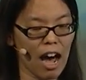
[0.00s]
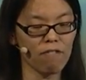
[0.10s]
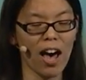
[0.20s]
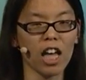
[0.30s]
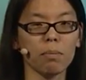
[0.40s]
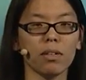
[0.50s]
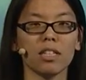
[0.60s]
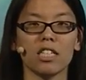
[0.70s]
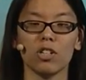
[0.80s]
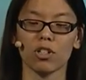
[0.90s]
how valuable
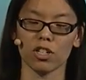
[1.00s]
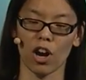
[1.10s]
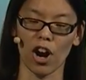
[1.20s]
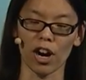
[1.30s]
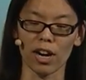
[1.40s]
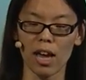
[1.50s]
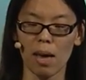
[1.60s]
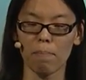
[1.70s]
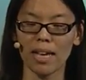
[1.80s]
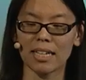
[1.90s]
these users are
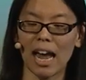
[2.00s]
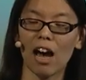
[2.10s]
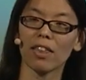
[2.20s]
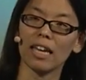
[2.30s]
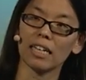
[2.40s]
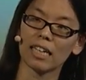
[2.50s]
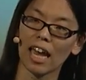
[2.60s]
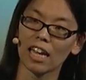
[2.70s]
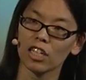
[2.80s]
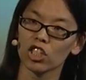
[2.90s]
based on how they
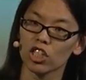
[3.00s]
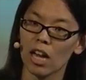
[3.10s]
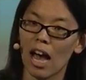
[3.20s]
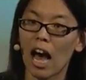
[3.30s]
engage,